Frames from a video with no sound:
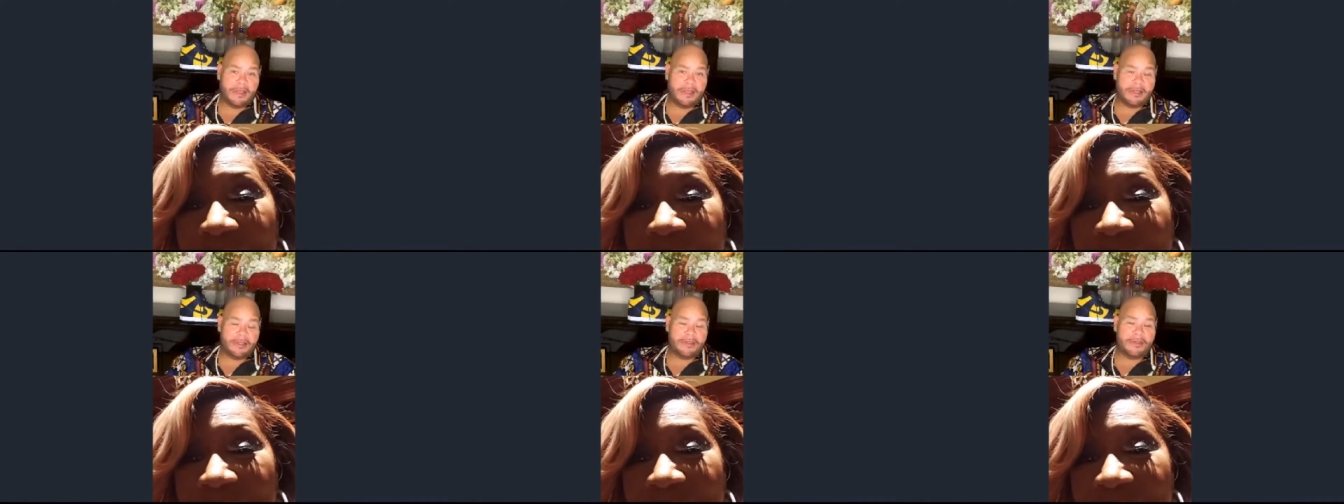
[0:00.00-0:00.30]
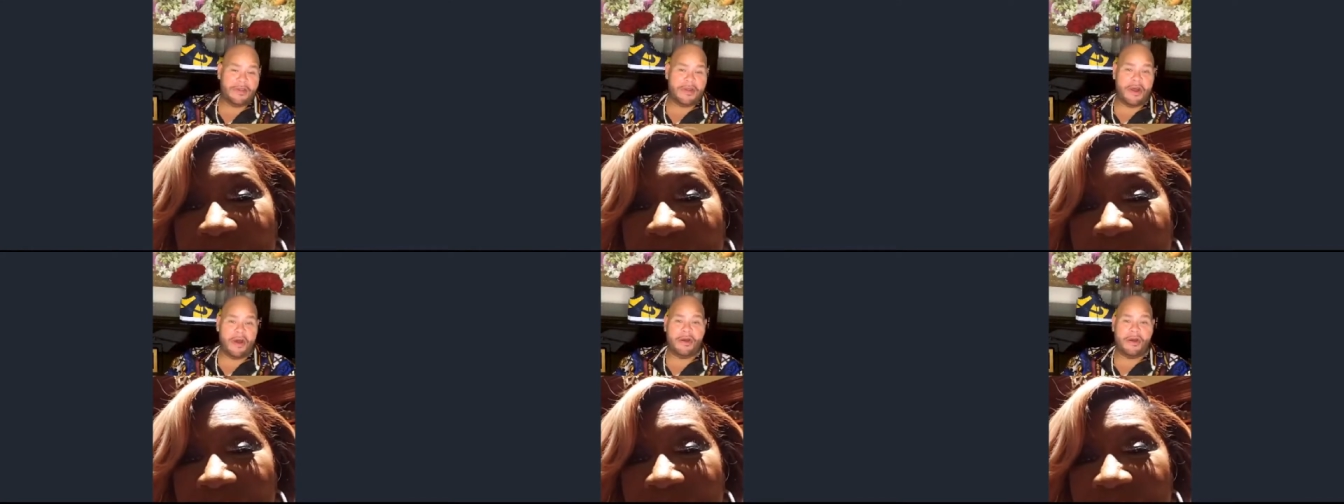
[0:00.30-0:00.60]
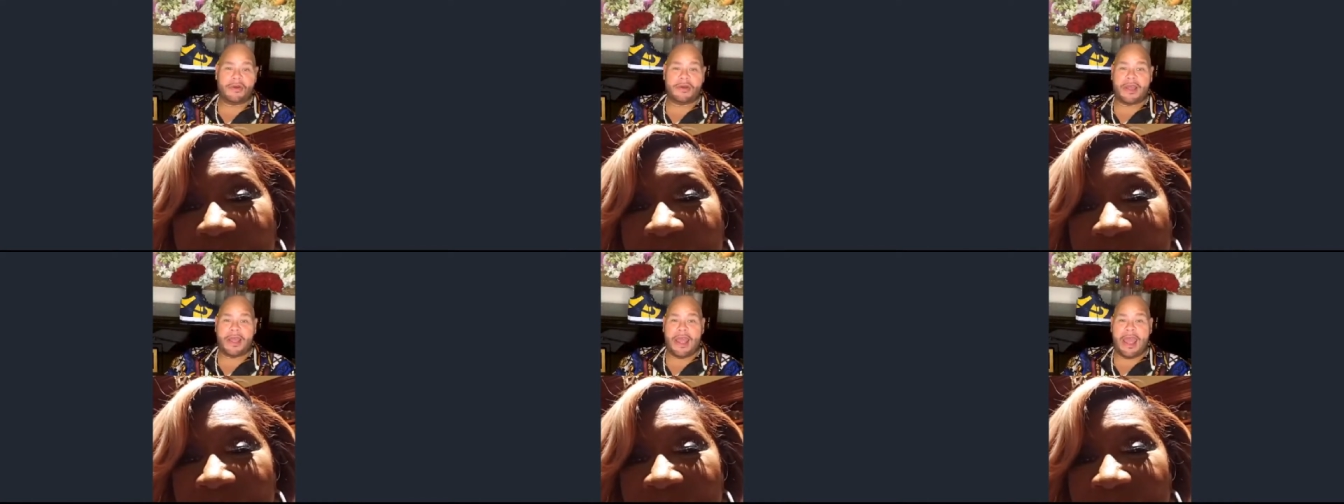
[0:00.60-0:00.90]
you know,
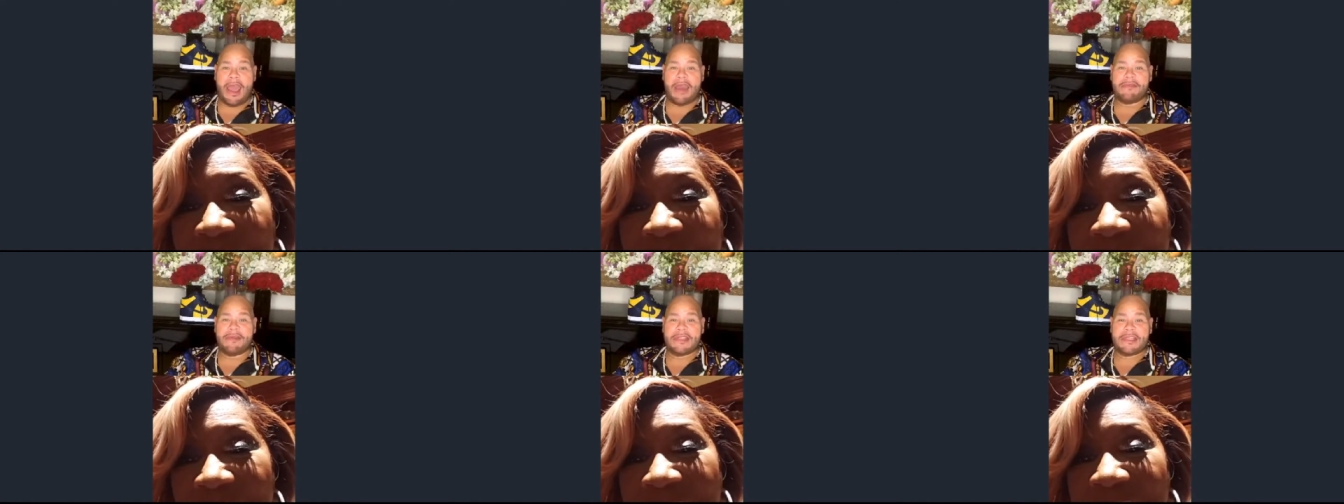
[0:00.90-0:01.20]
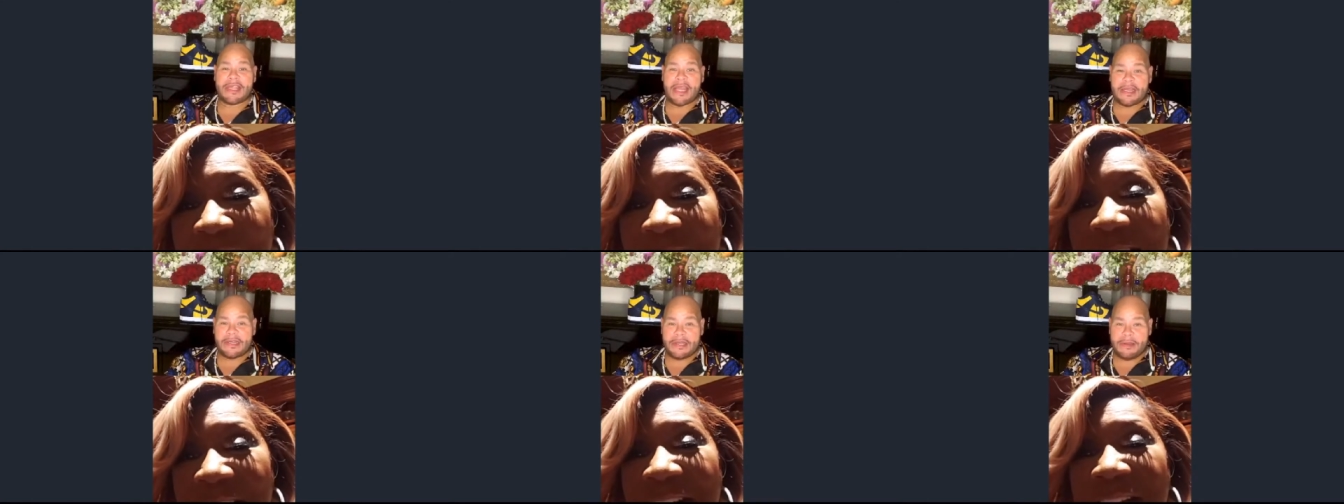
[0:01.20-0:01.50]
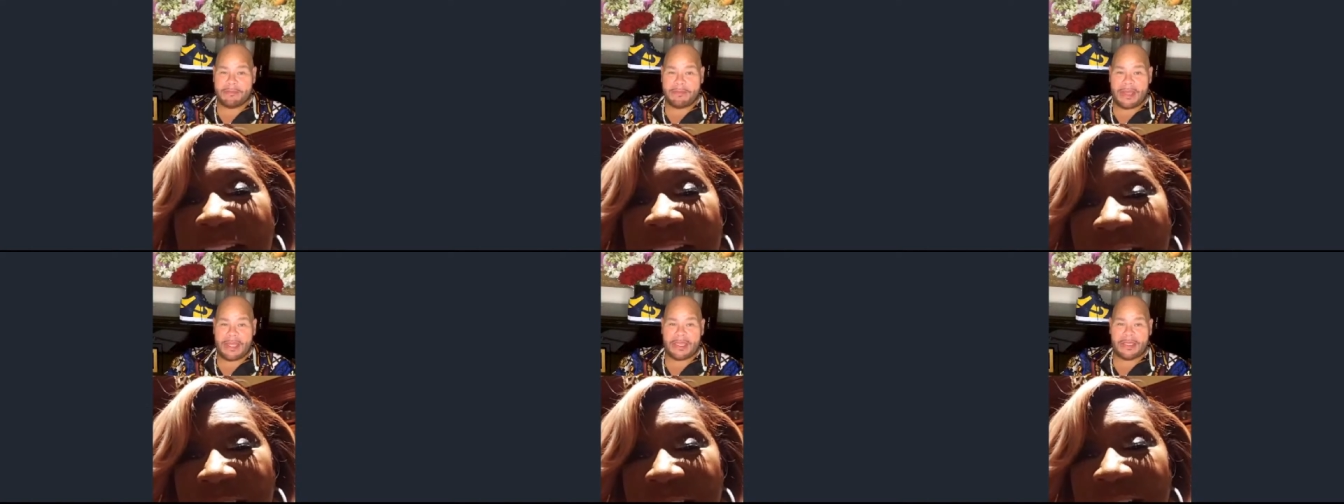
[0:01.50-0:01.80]
everything to
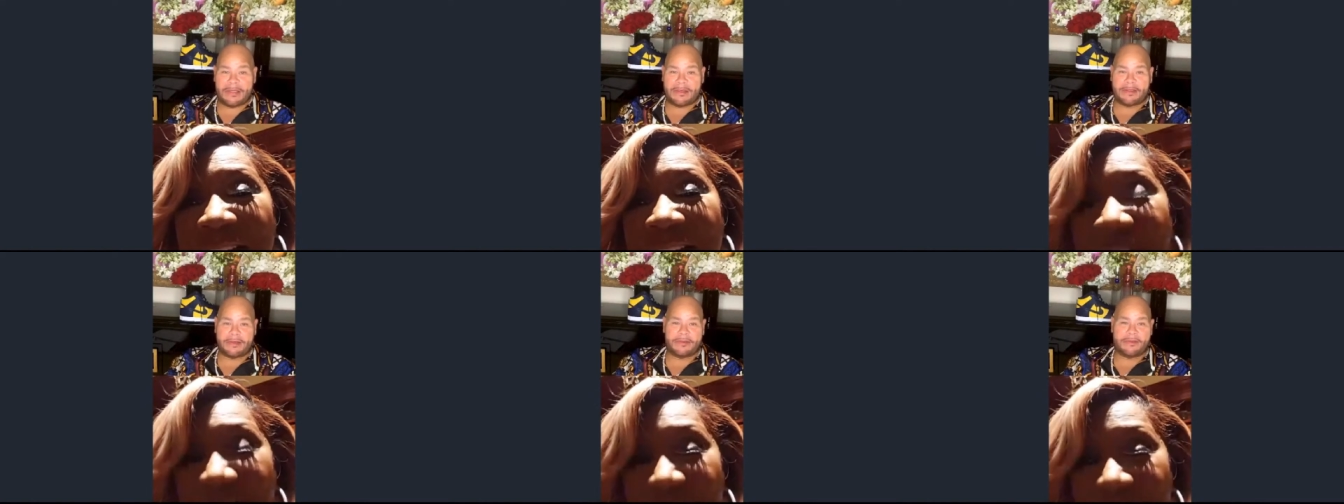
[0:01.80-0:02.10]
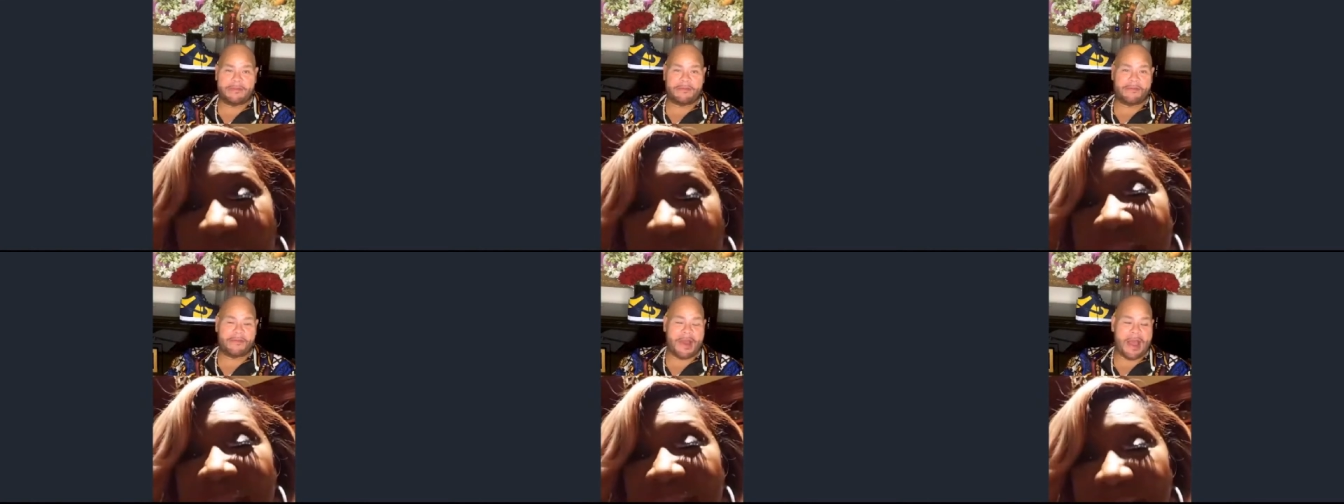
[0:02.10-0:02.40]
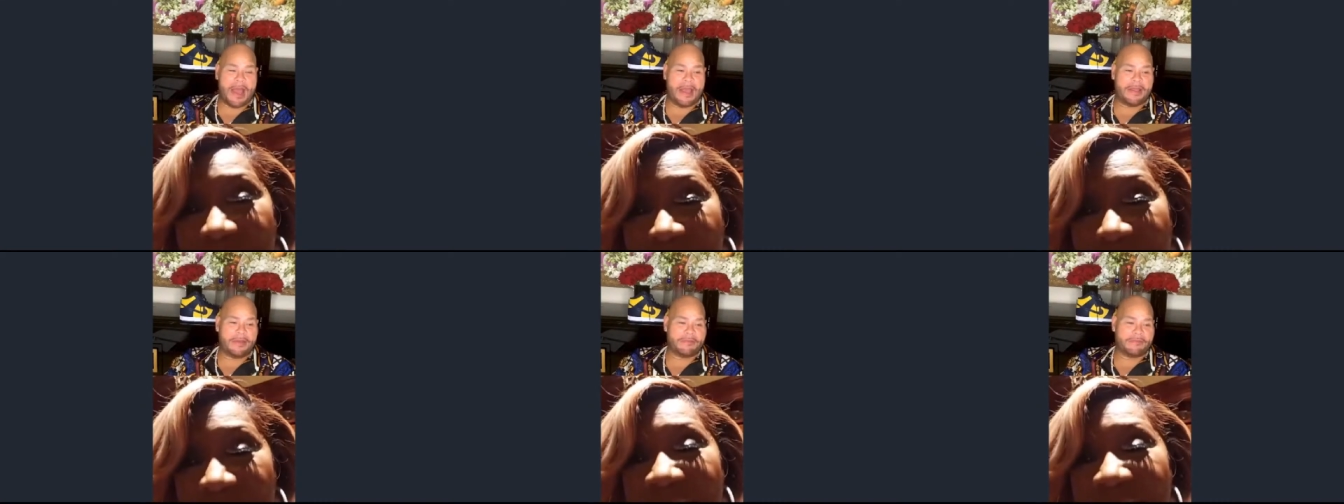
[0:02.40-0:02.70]
me,
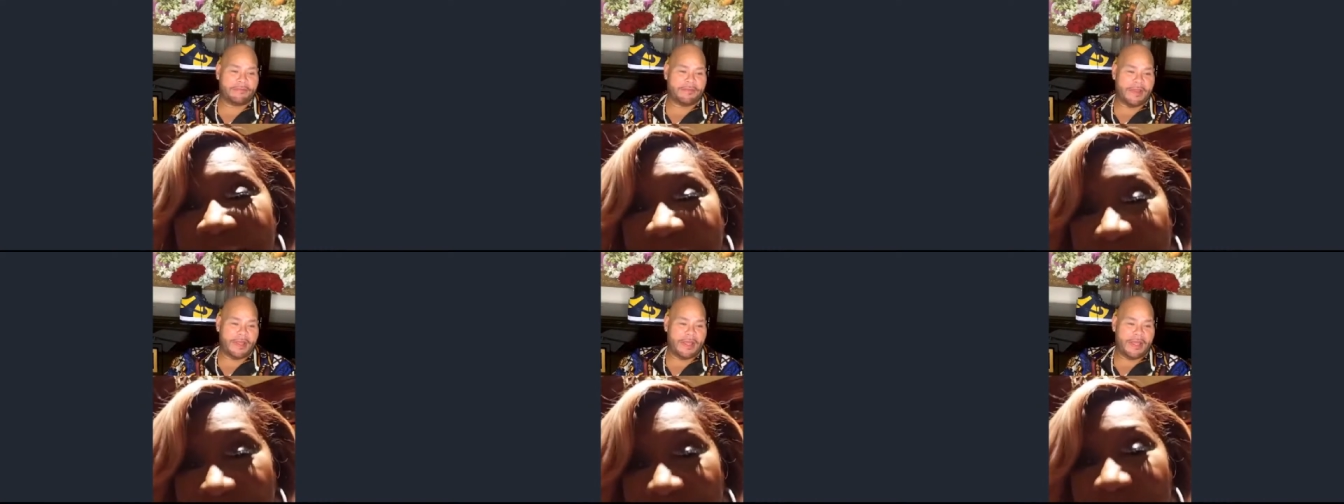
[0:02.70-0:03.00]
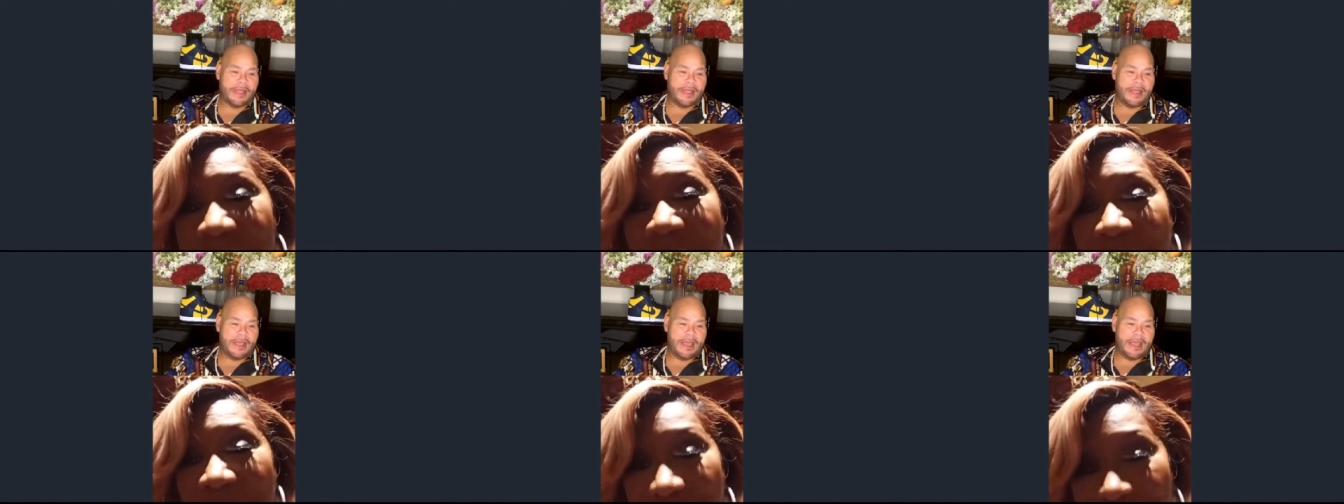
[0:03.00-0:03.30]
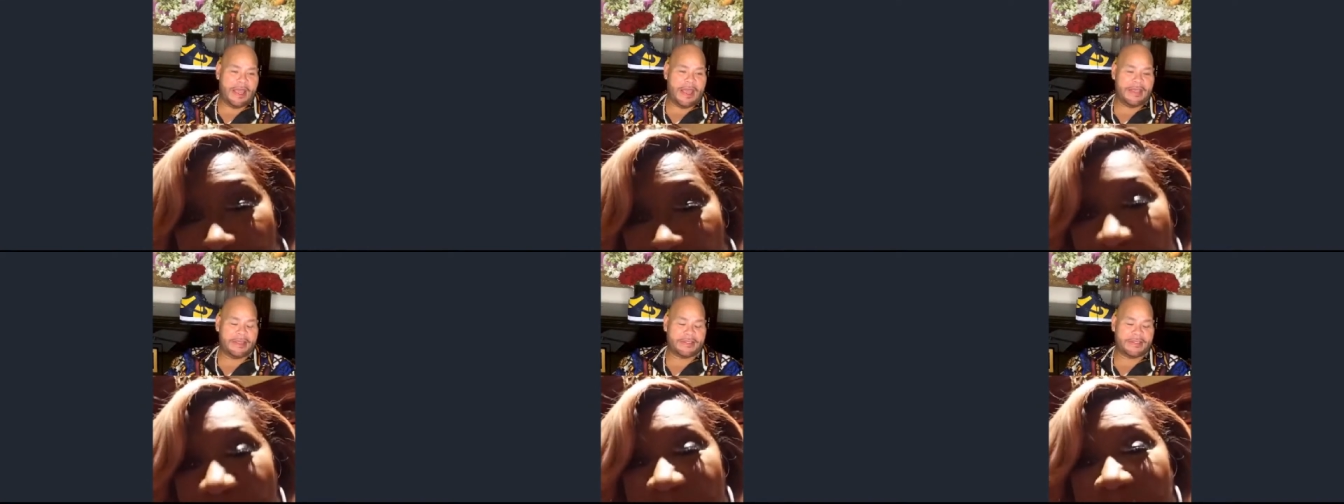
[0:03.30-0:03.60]
right?
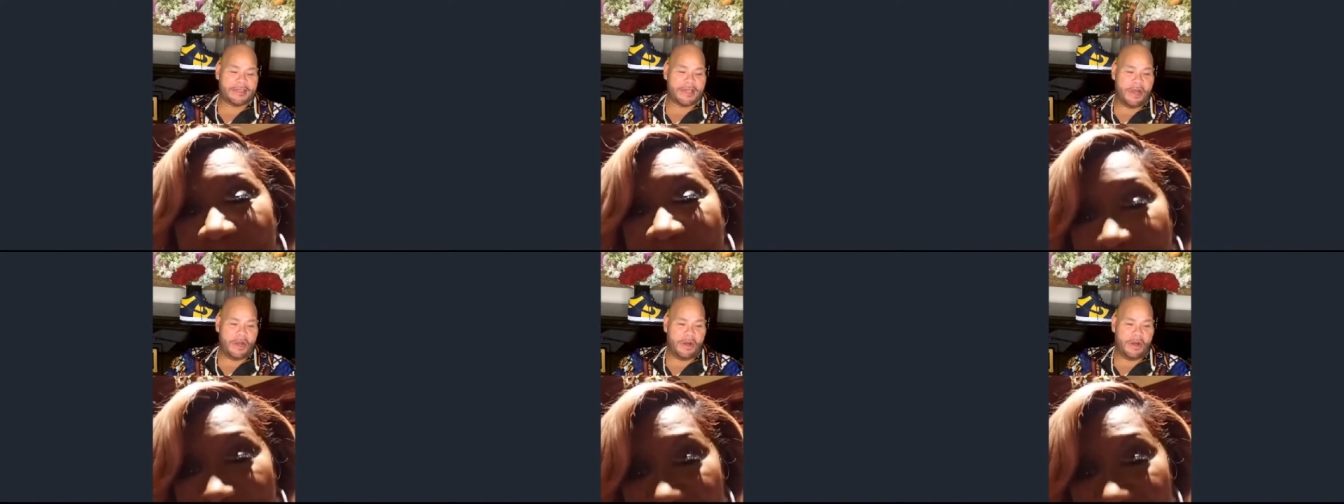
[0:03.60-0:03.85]
And so